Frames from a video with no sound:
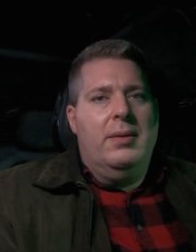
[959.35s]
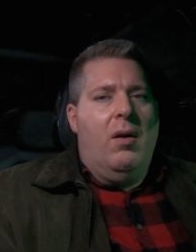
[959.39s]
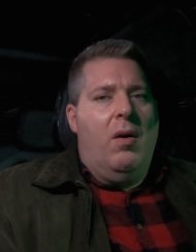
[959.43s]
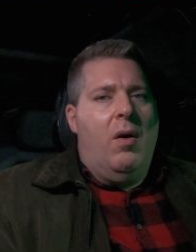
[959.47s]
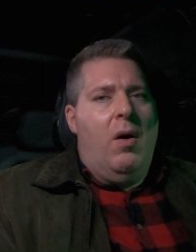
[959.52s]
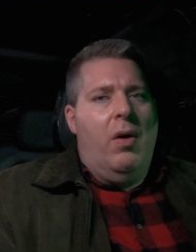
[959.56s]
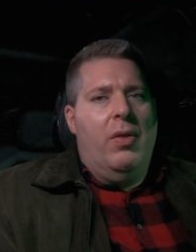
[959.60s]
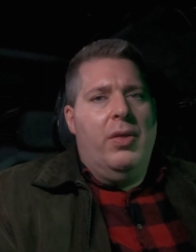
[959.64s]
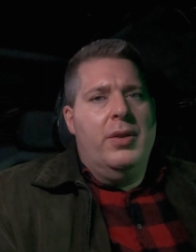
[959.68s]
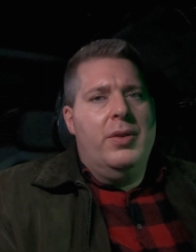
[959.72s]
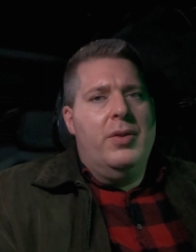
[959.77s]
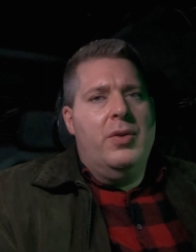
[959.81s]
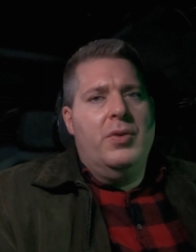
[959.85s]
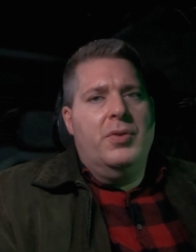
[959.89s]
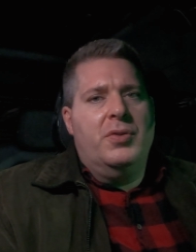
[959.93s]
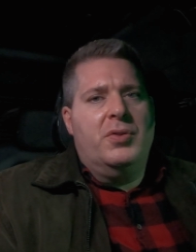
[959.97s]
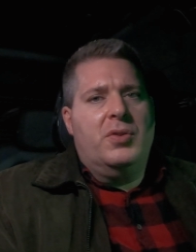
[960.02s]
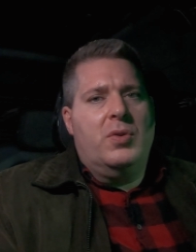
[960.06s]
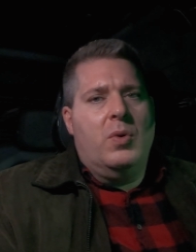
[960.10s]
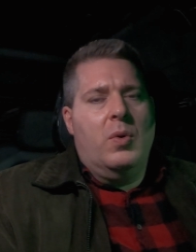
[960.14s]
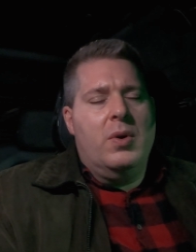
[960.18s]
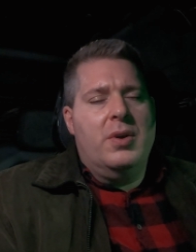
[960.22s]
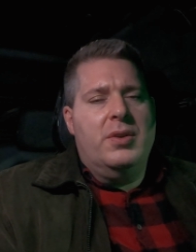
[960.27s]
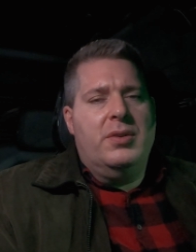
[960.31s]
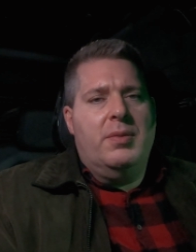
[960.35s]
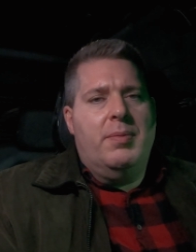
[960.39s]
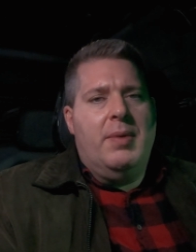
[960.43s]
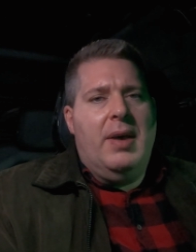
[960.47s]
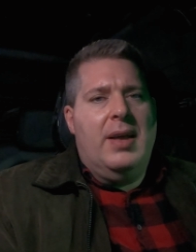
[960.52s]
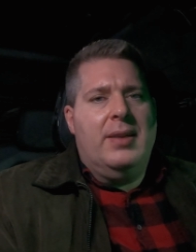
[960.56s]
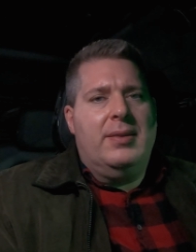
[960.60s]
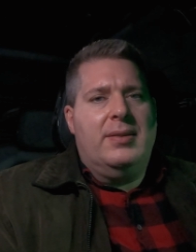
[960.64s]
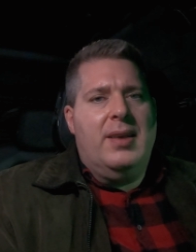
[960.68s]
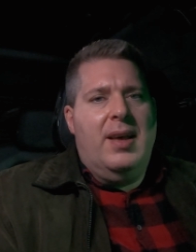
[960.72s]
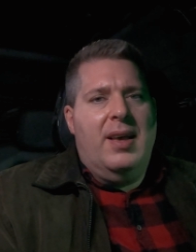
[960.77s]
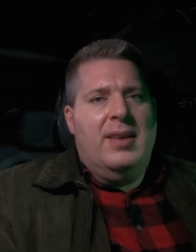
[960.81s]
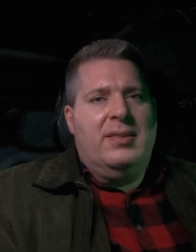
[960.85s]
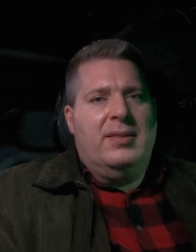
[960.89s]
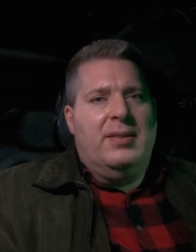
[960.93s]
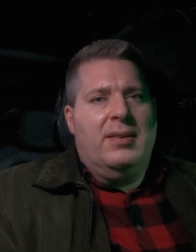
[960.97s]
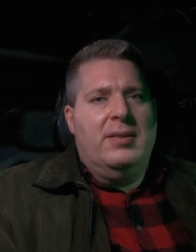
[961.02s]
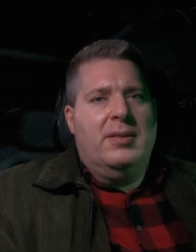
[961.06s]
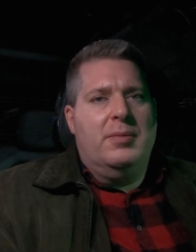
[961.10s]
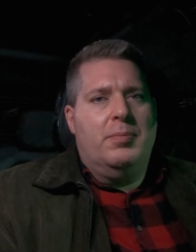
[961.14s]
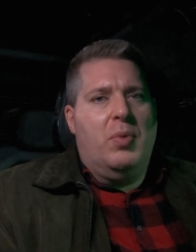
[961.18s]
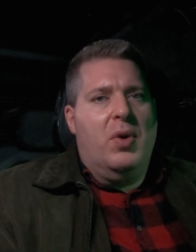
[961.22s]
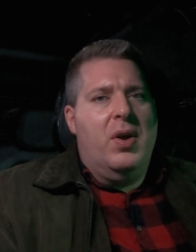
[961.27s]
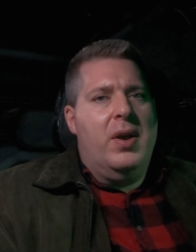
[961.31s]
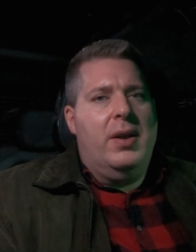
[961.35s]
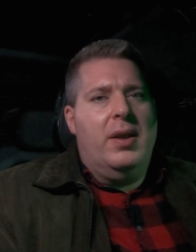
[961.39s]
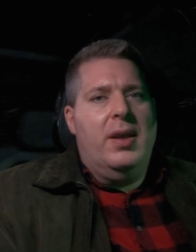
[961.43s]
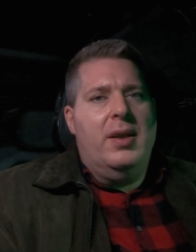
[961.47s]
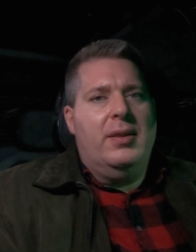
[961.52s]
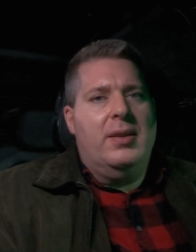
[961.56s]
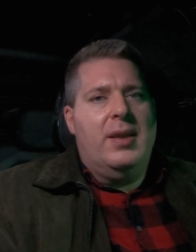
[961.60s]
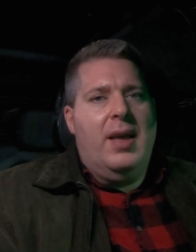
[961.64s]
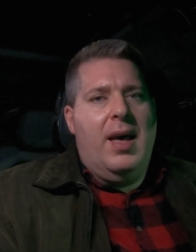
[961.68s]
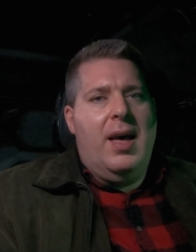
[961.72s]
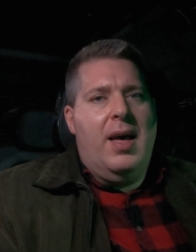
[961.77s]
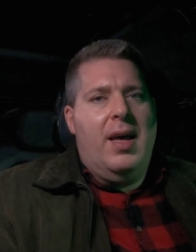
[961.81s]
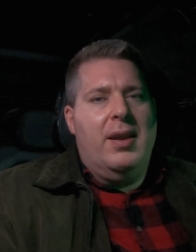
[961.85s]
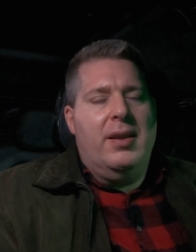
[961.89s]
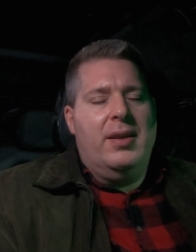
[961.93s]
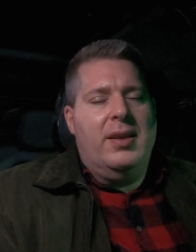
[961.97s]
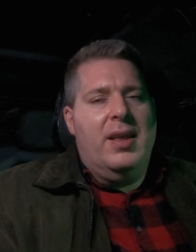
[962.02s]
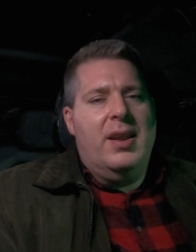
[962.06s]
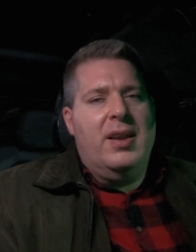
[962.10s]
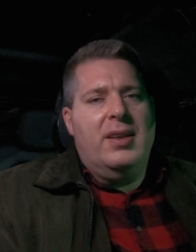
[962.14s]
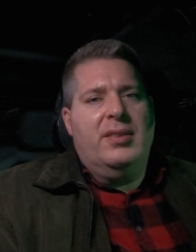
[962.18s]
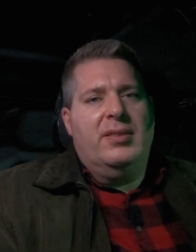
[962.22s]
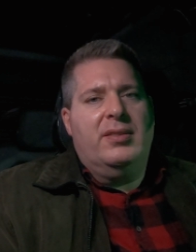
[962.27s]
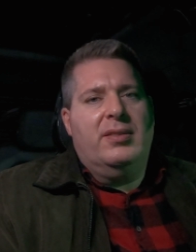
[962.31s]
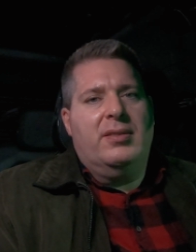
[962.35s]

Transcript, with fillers: All the news stories about Teslas breaking down and getting